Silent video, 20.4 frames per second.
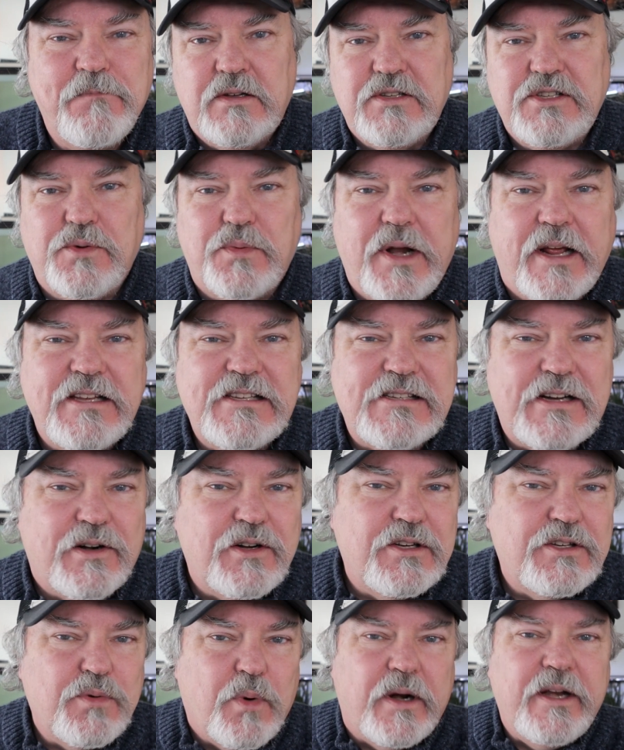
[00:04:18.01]
So when I
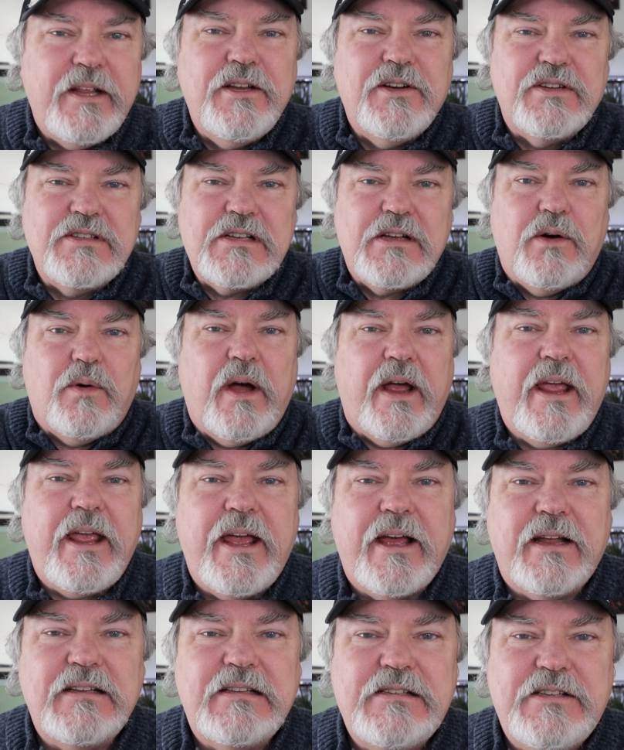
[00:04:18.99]
started 20 years ago, I
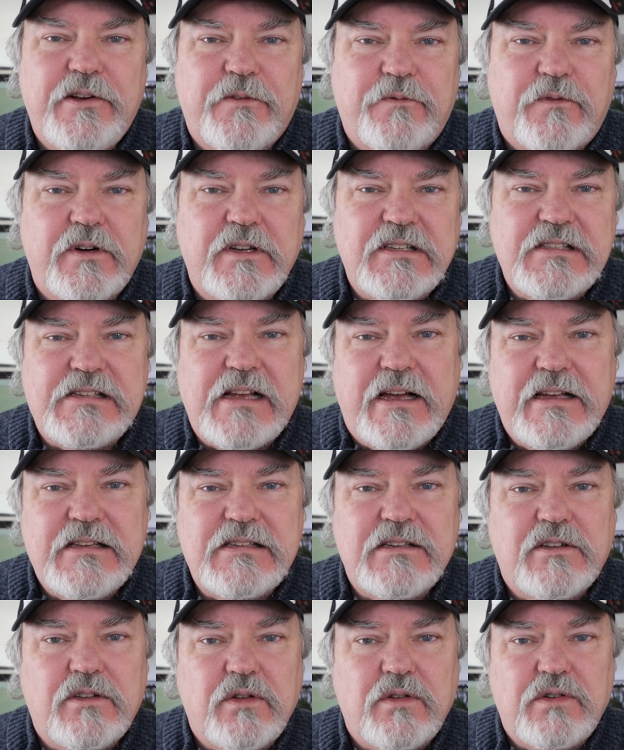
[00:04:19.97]
had different
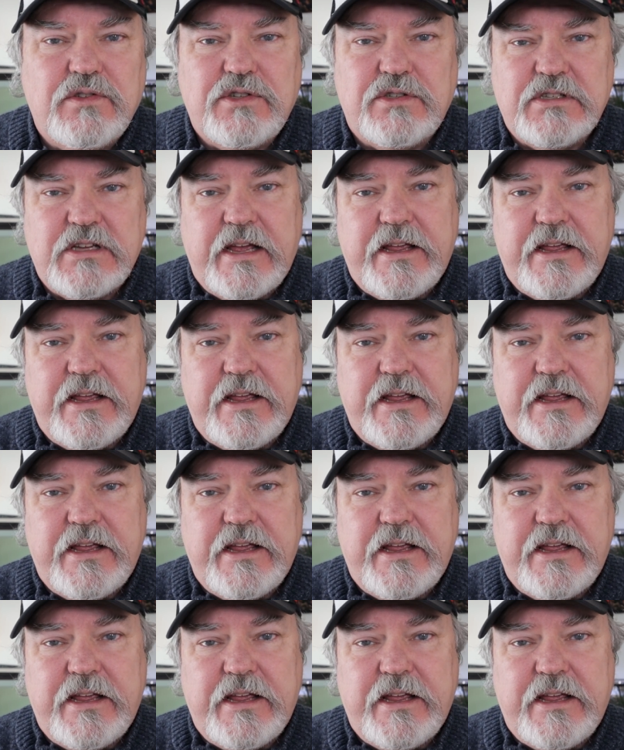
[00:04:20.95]
size enclosures.